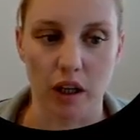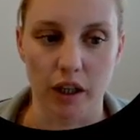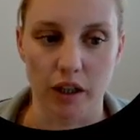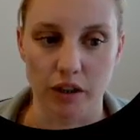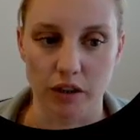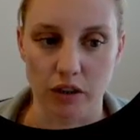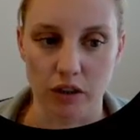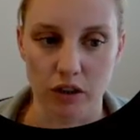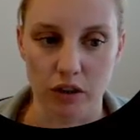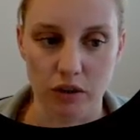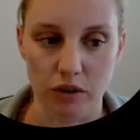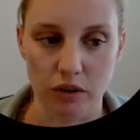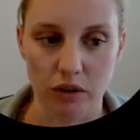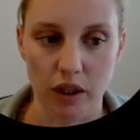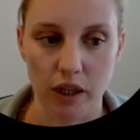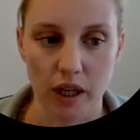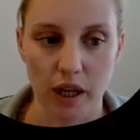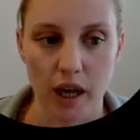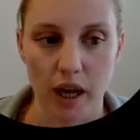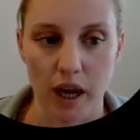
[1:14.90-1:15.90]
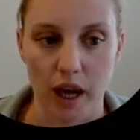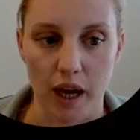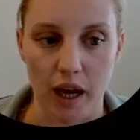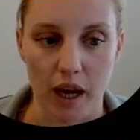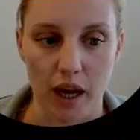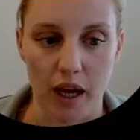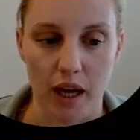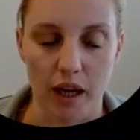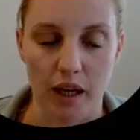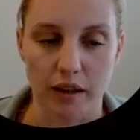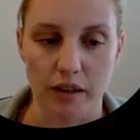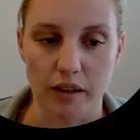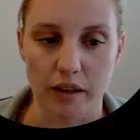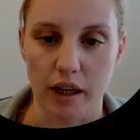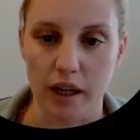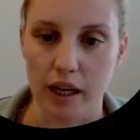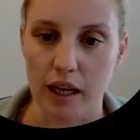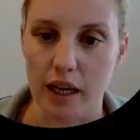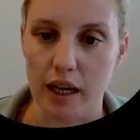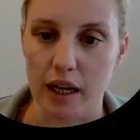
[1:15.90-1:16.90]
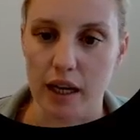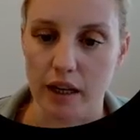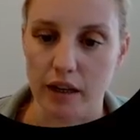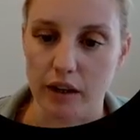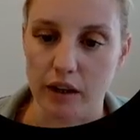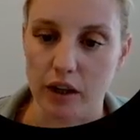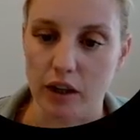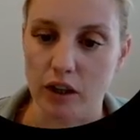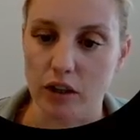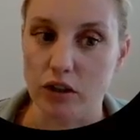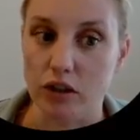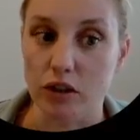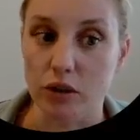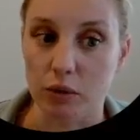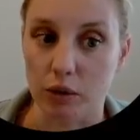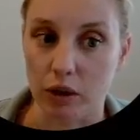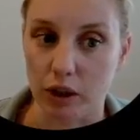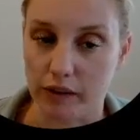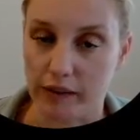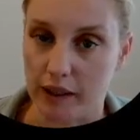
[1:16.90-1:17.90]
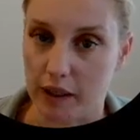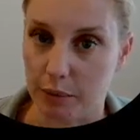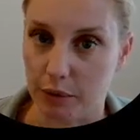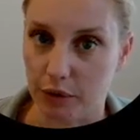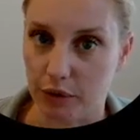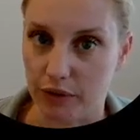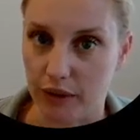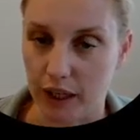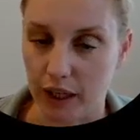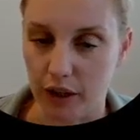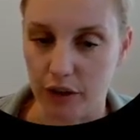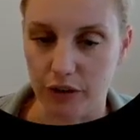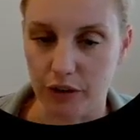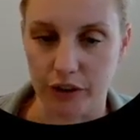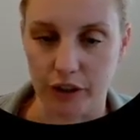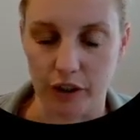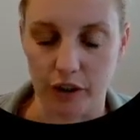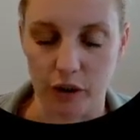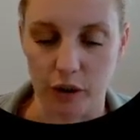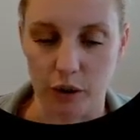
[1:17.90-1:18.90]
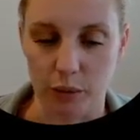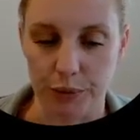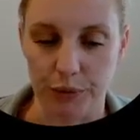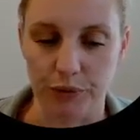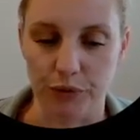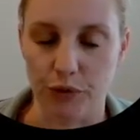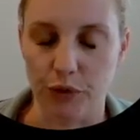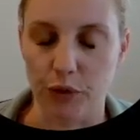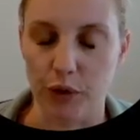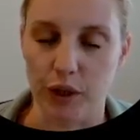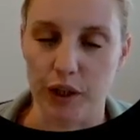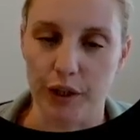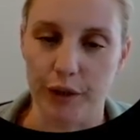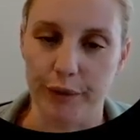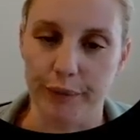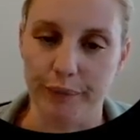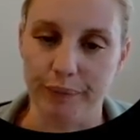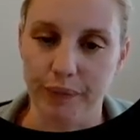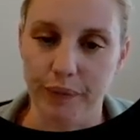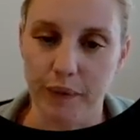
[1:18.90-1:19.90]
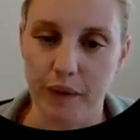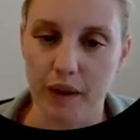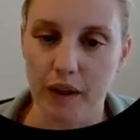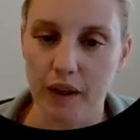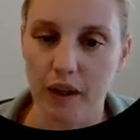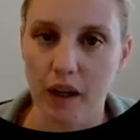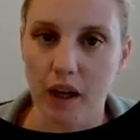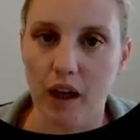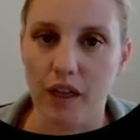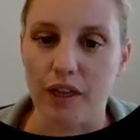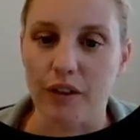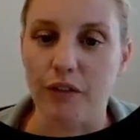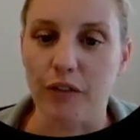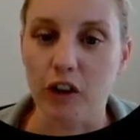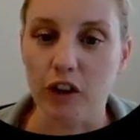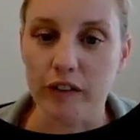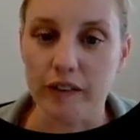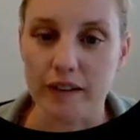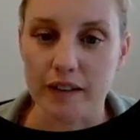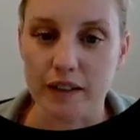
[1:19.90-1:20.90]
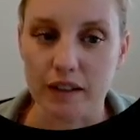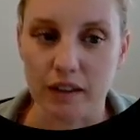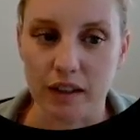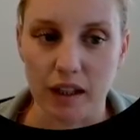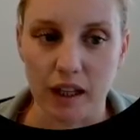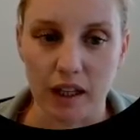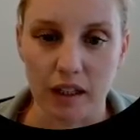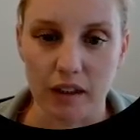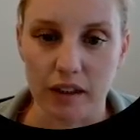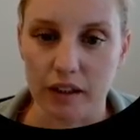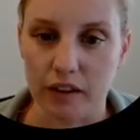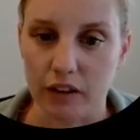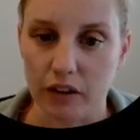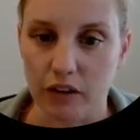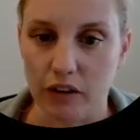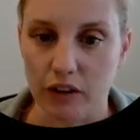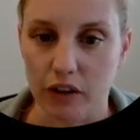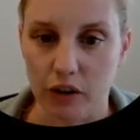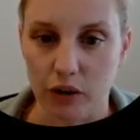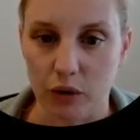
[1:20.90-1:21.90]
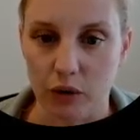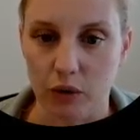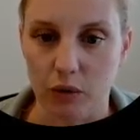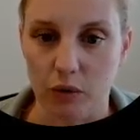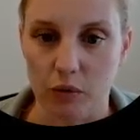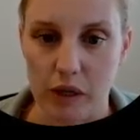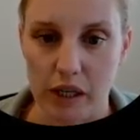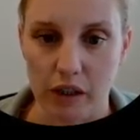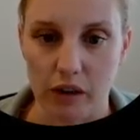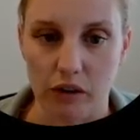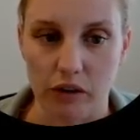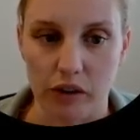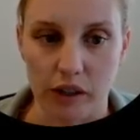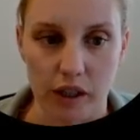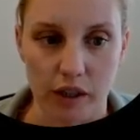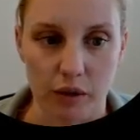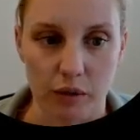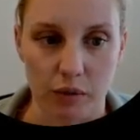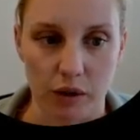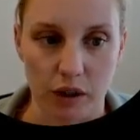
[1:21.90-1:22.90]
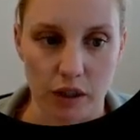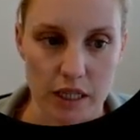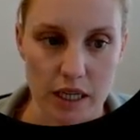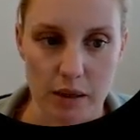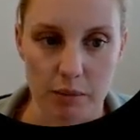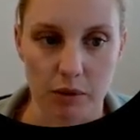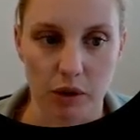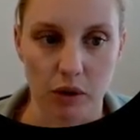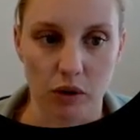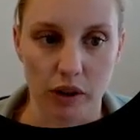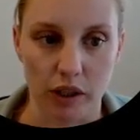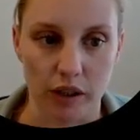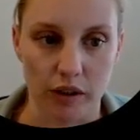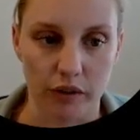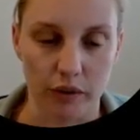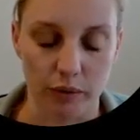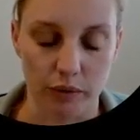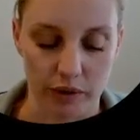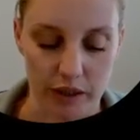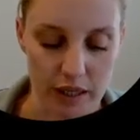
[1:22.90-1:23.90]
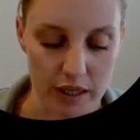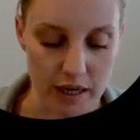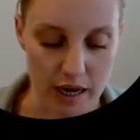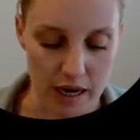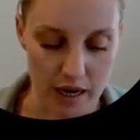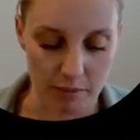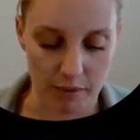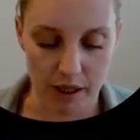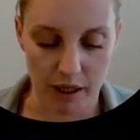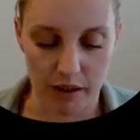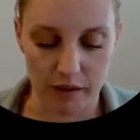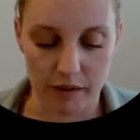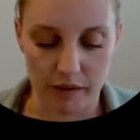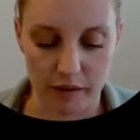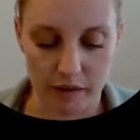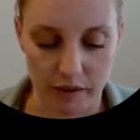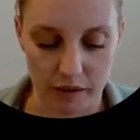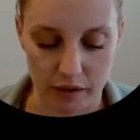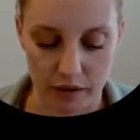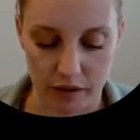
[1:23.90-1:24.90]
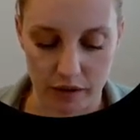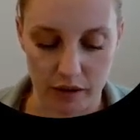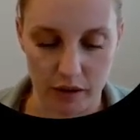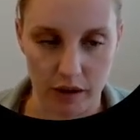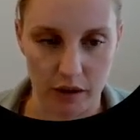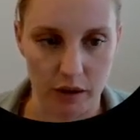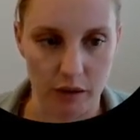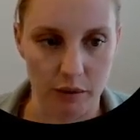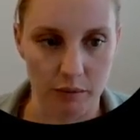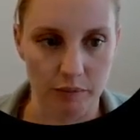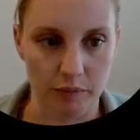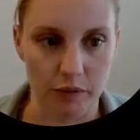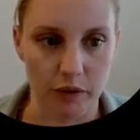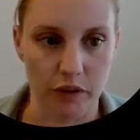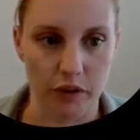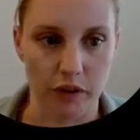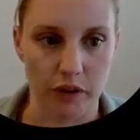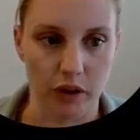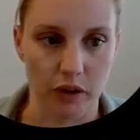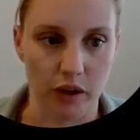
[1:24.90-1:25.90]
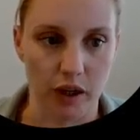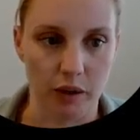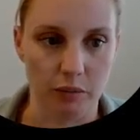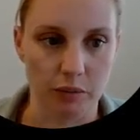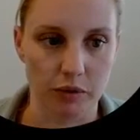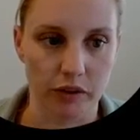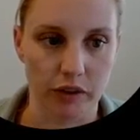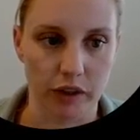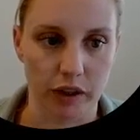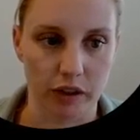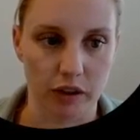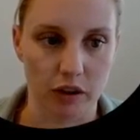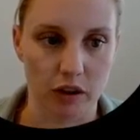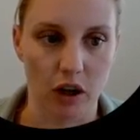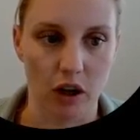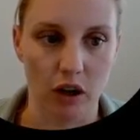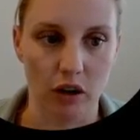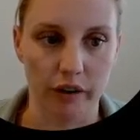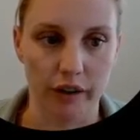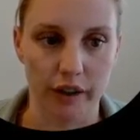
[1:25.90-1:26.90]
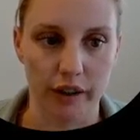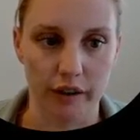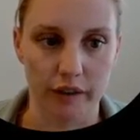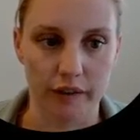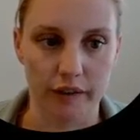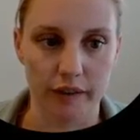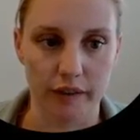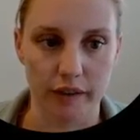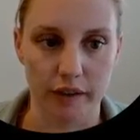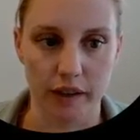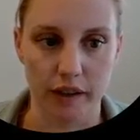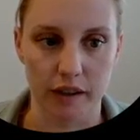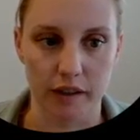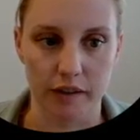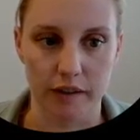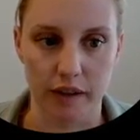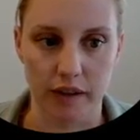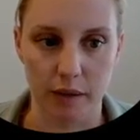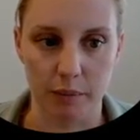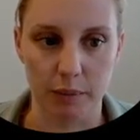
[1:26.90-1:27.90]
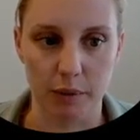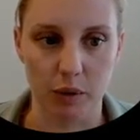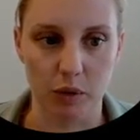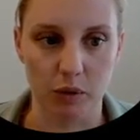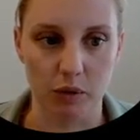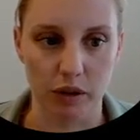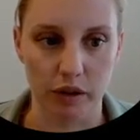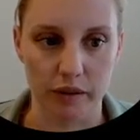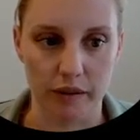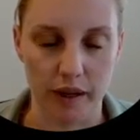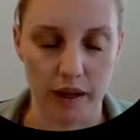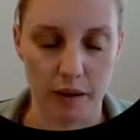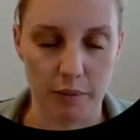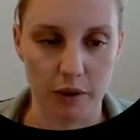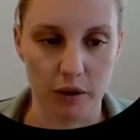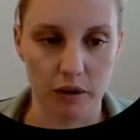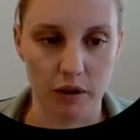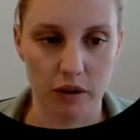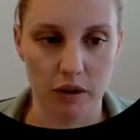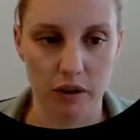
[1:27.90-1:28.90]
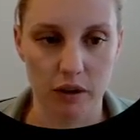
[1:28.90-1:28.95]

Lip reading: on New, and a new Worktable file is going to open for you. The first thing that I like to do when creating a Worktable is rename it. So I'm just going to call this Example Worktable